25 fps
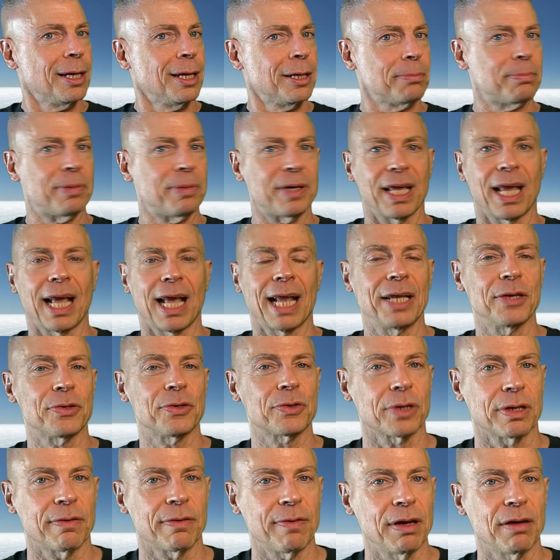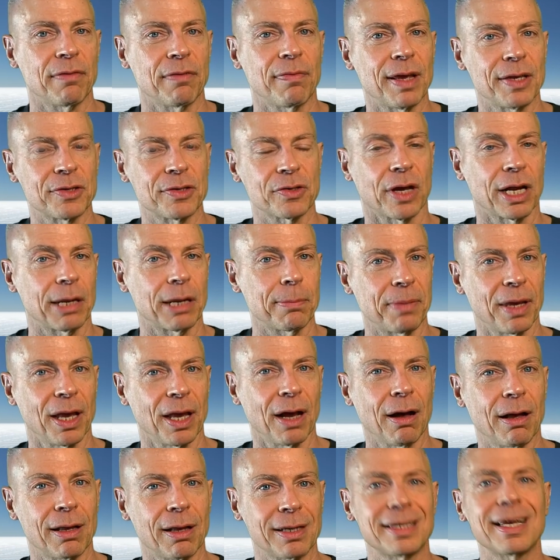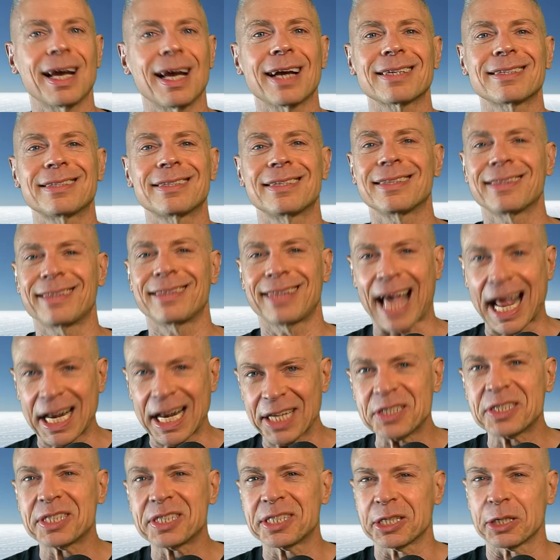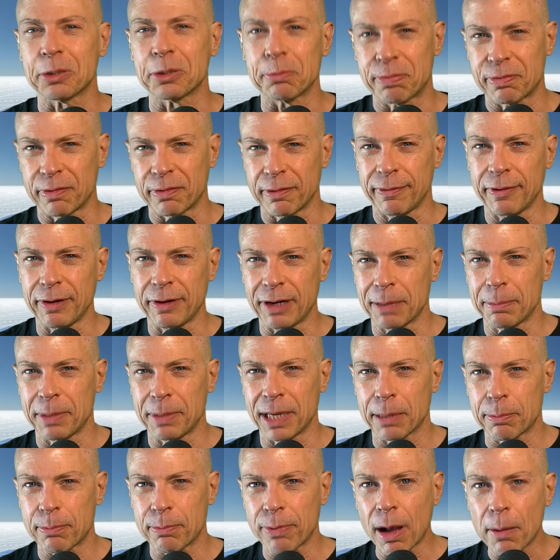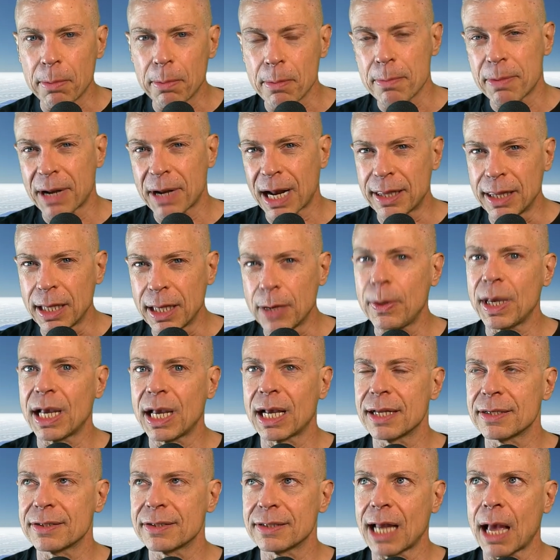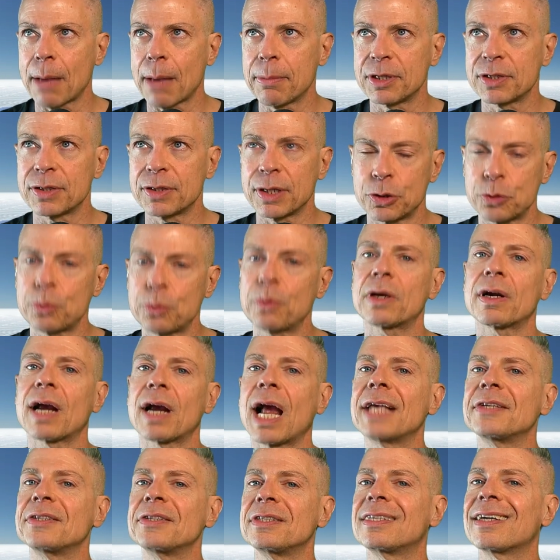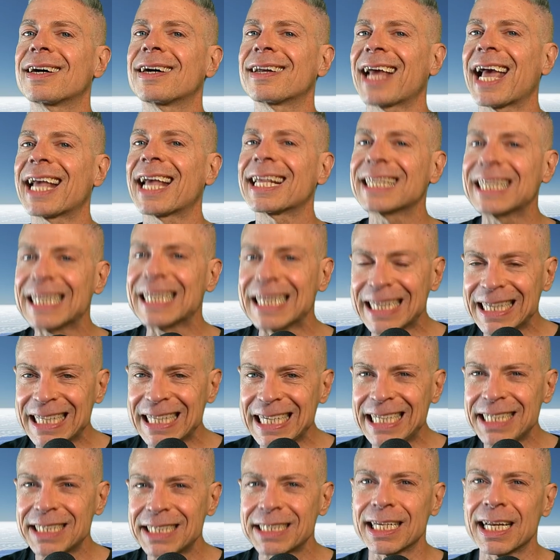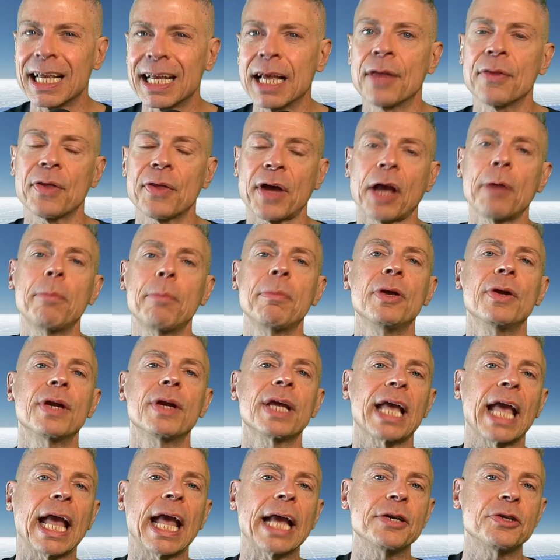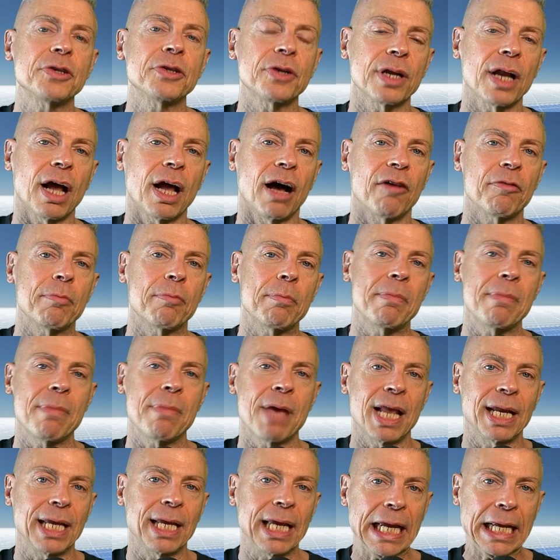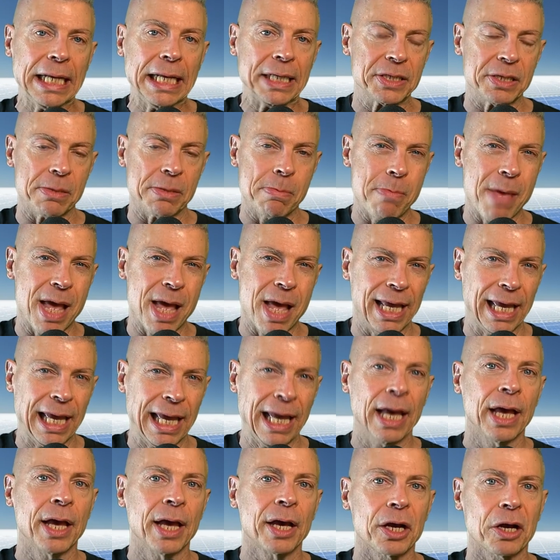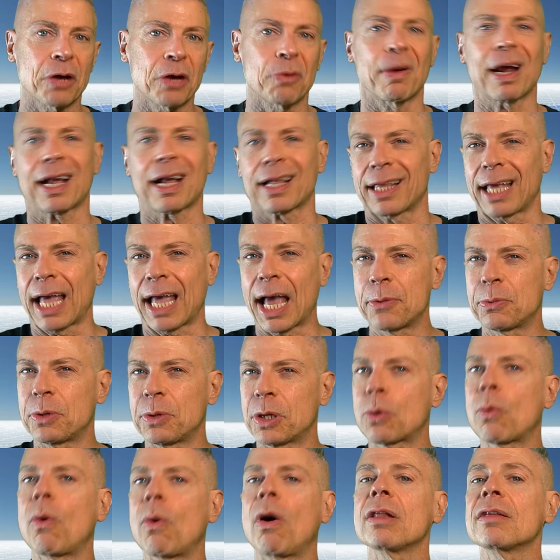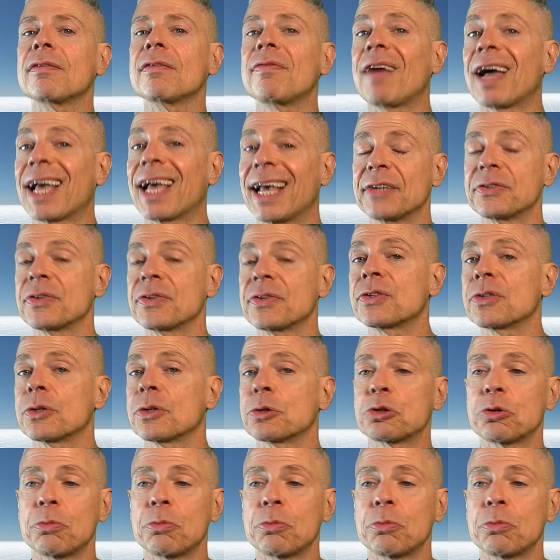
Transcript: Putting any sort of interface on it beyond text, that is still proving to be a problem. But I think we can establish that Twitter has done at least the communication of many to many correctly and would qualify as a social